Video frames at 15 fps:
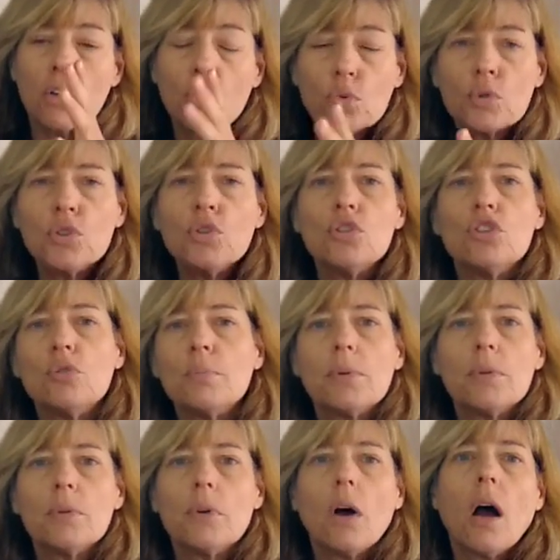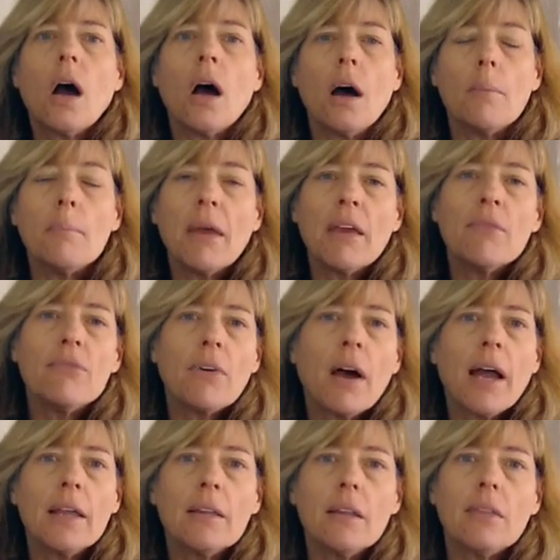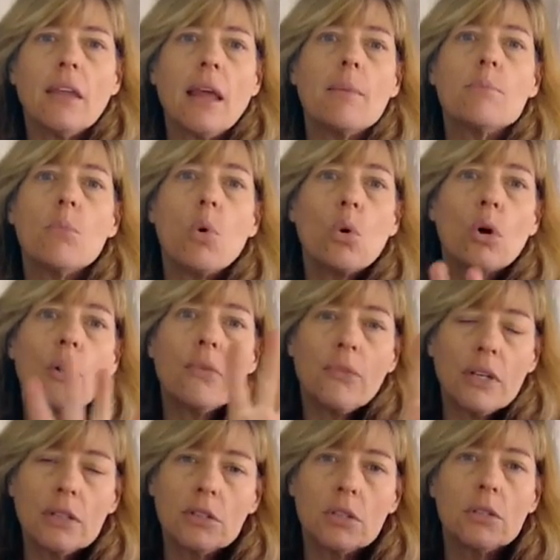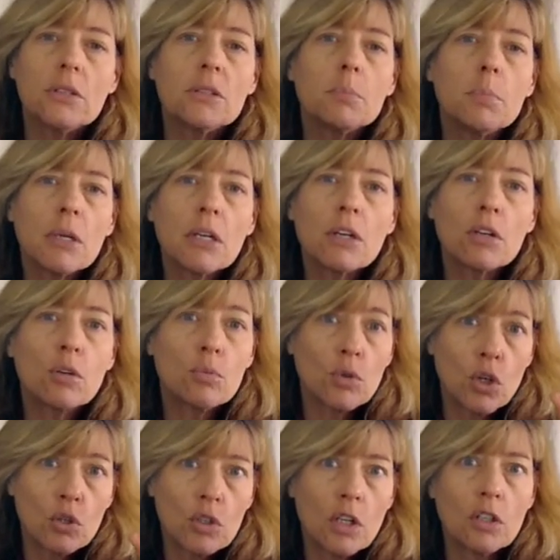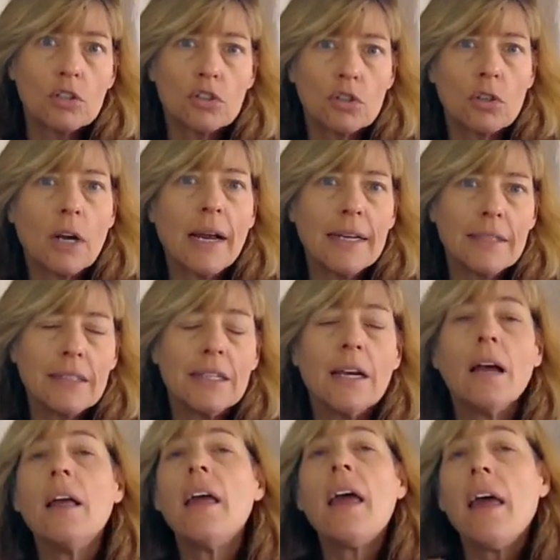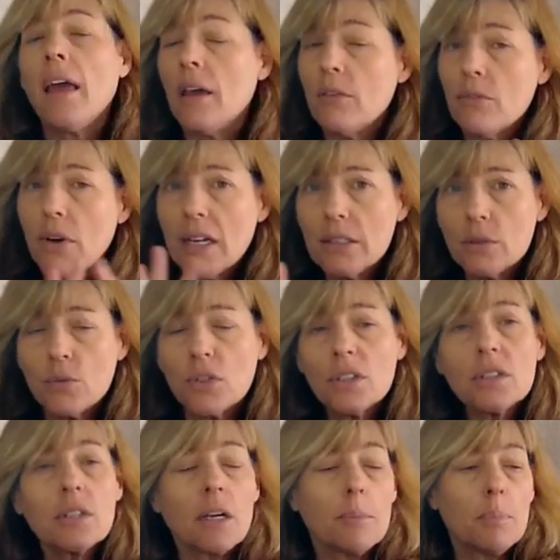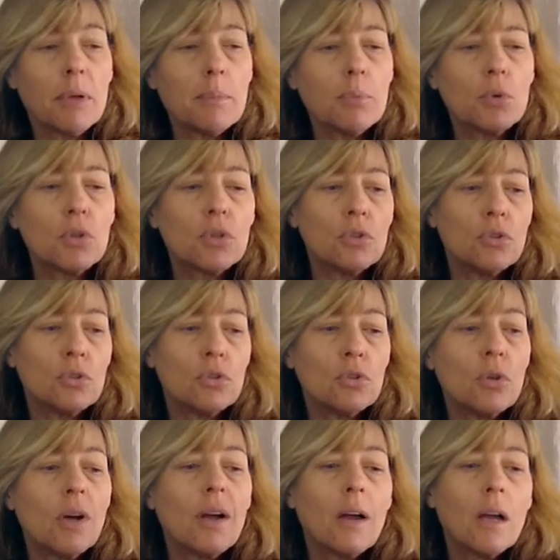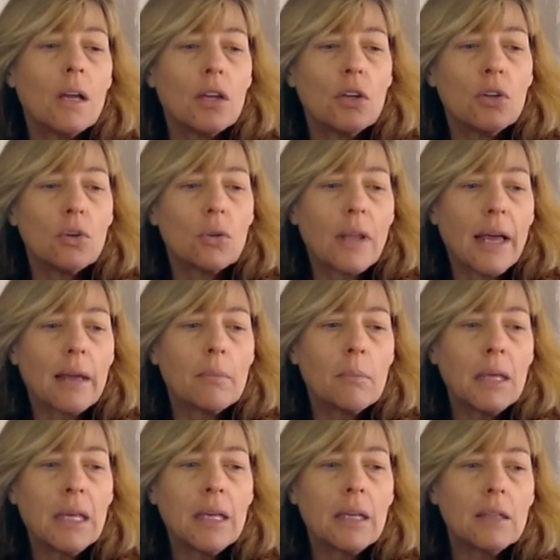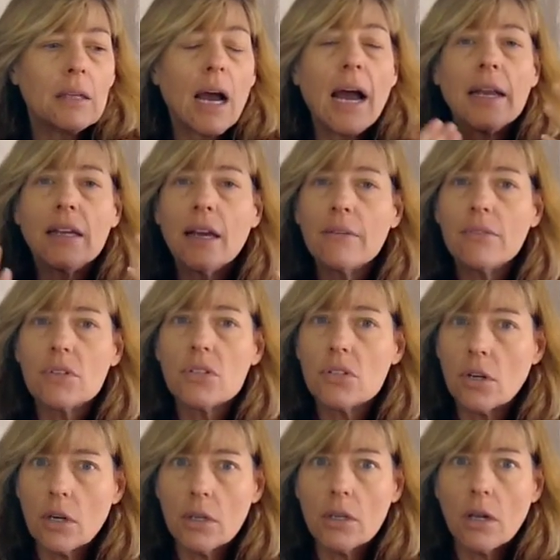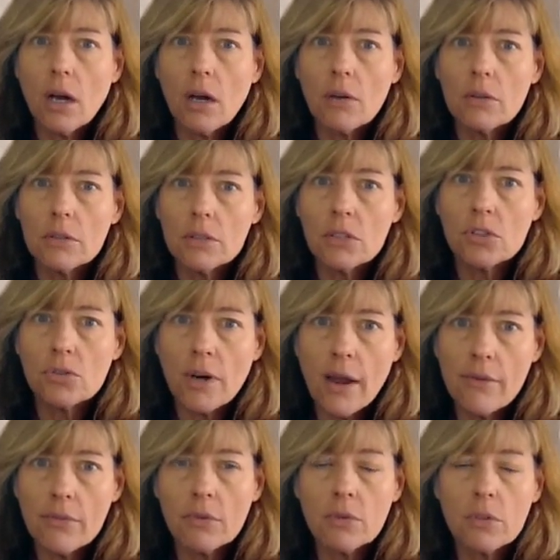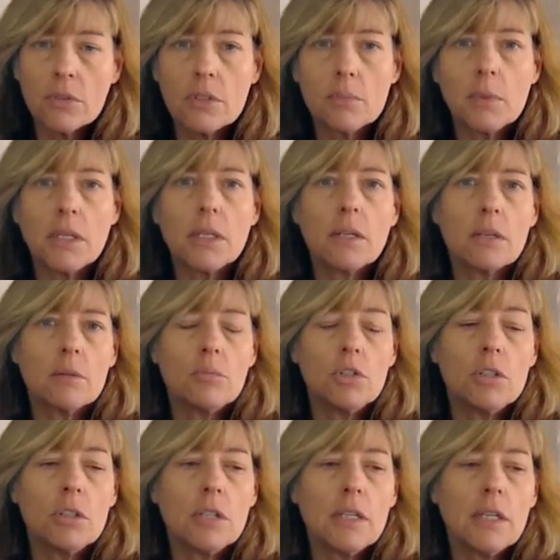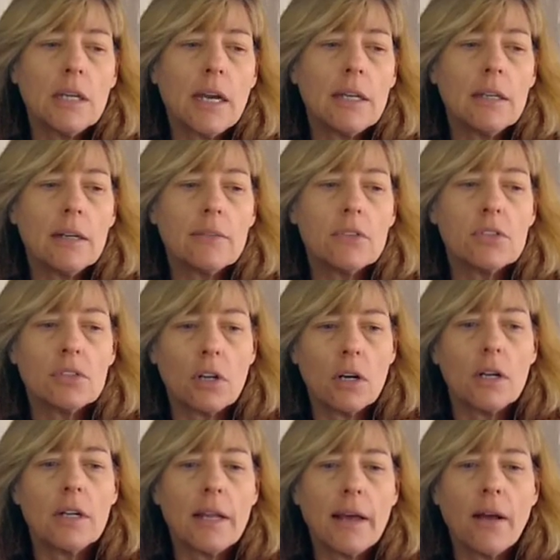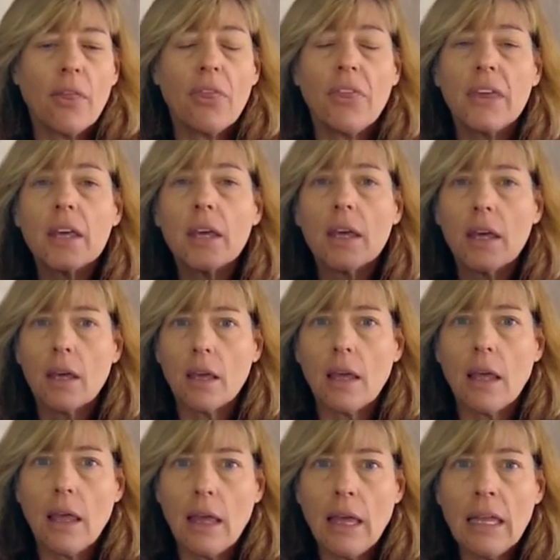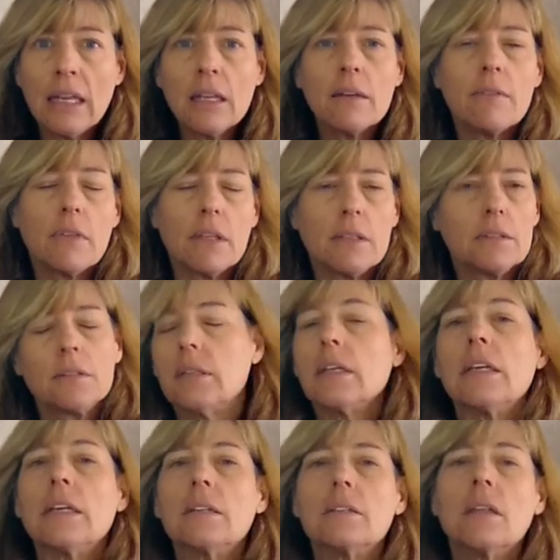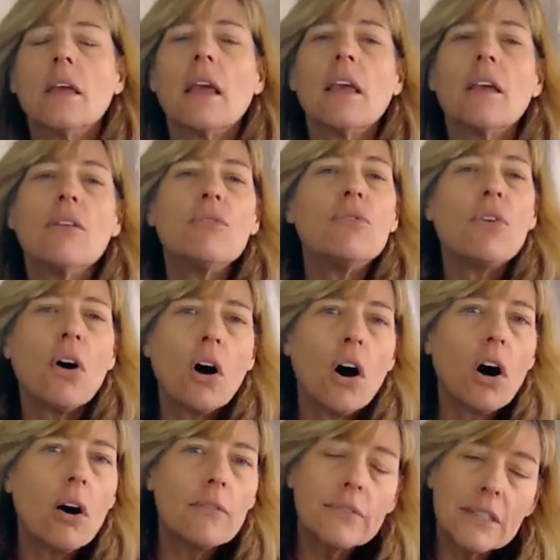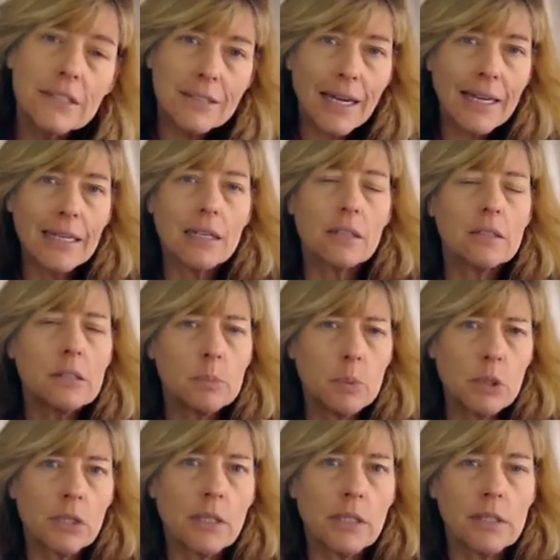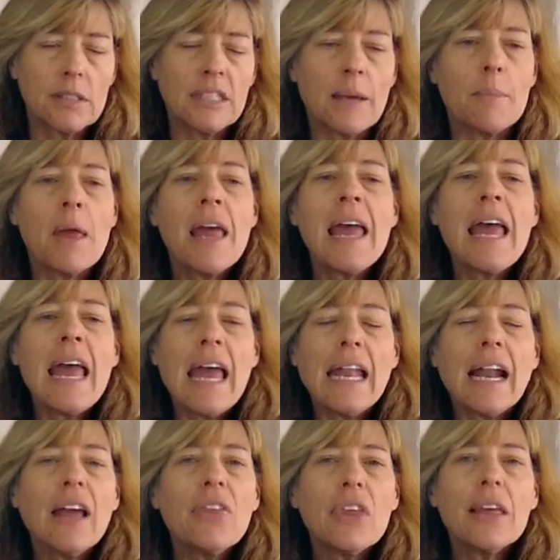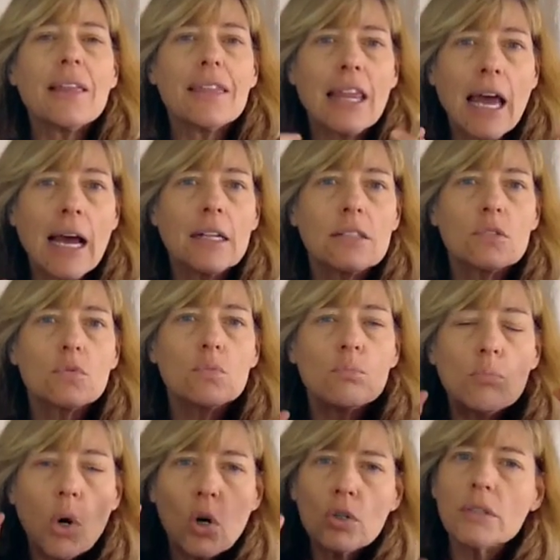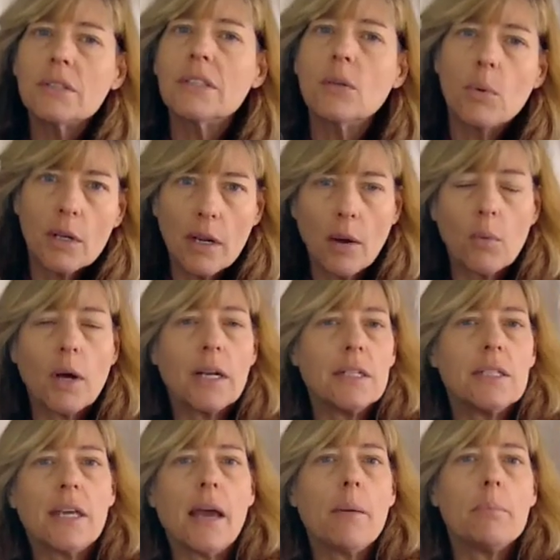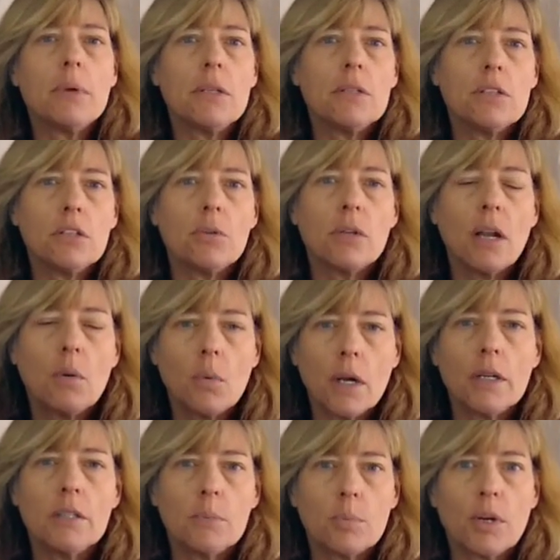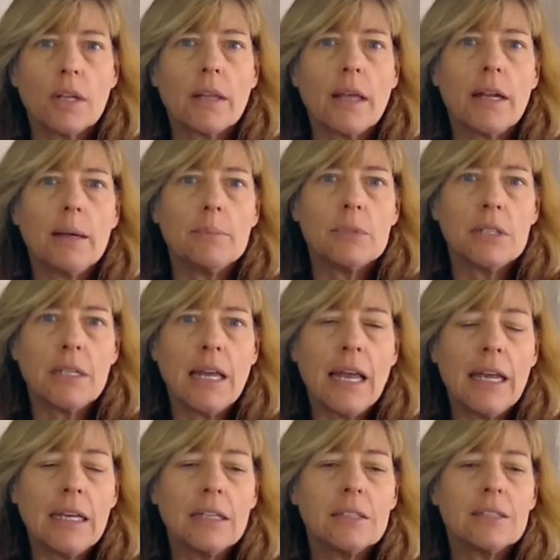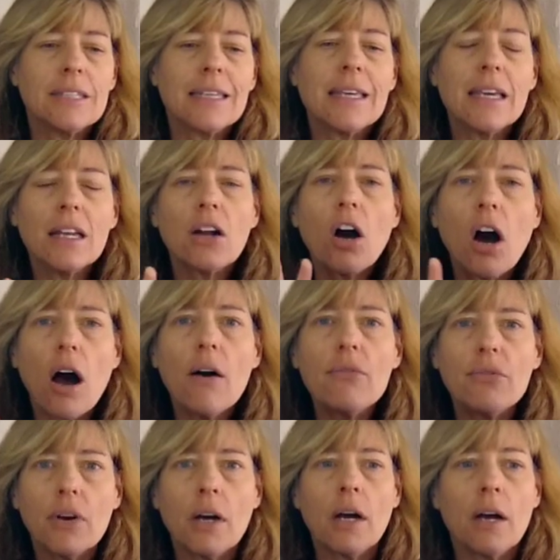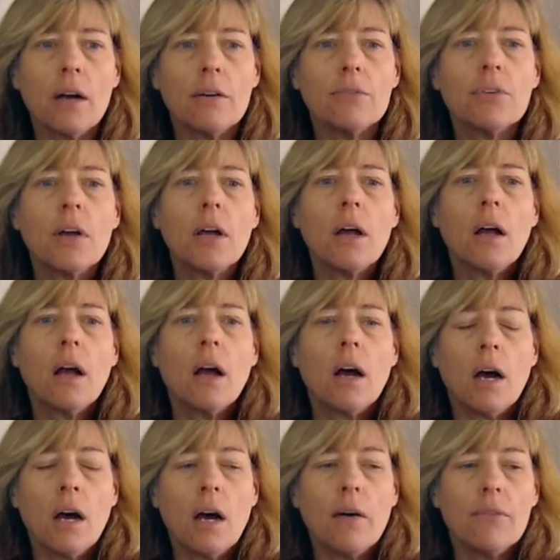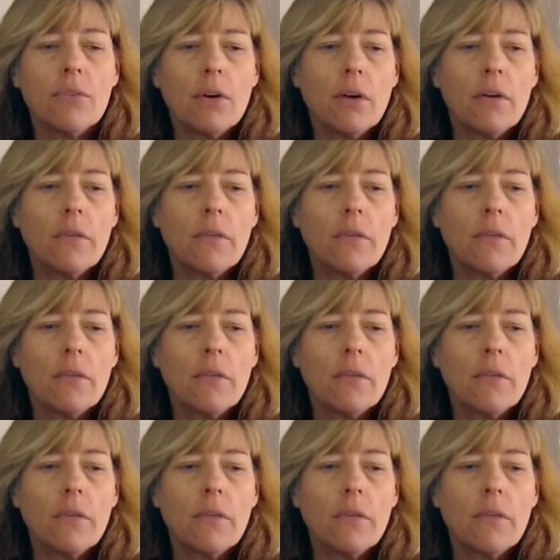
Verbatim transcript: group uh, may find that they morph into this bigger road culture idea, and vice versa. People who, you know, like me, I never started out to travel or to be in a community. I never started out thinking any of these things. They evolved as I experienced them. And I think that's mostly what I want to tap into, and I wanted to bring that up today is to get off of, of